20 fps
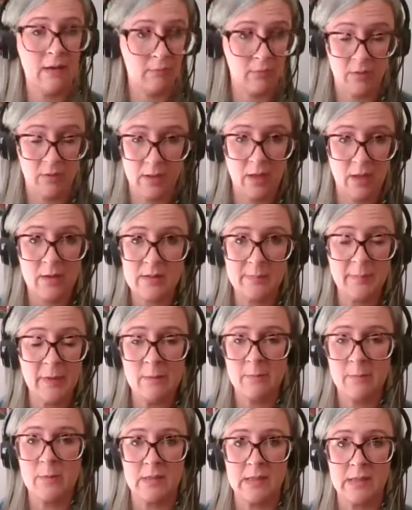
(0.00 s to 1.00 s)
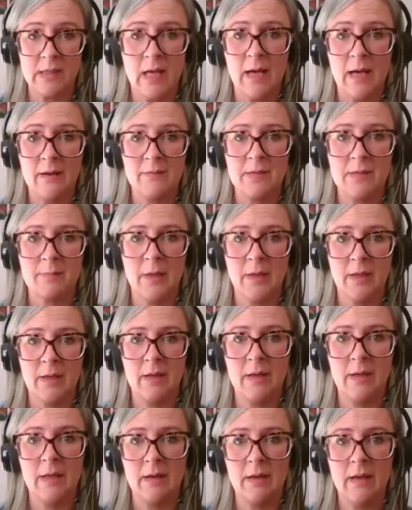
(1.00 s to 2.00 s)
well, lots of people's lives, but
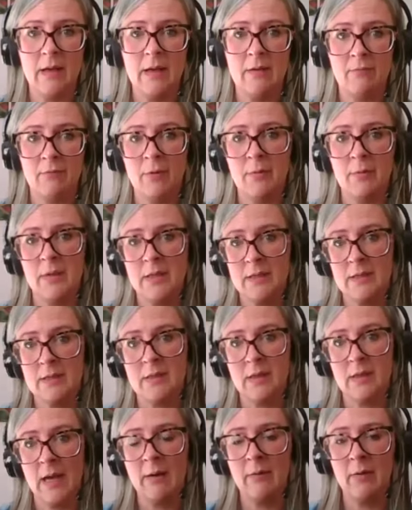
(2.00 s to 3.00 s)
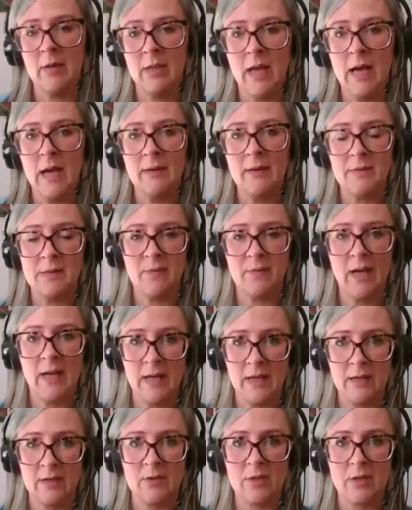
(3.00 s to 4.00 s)
it ruined our lives
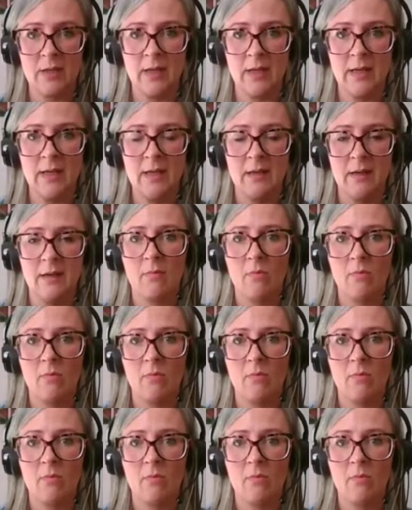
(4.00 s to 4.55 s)
financially.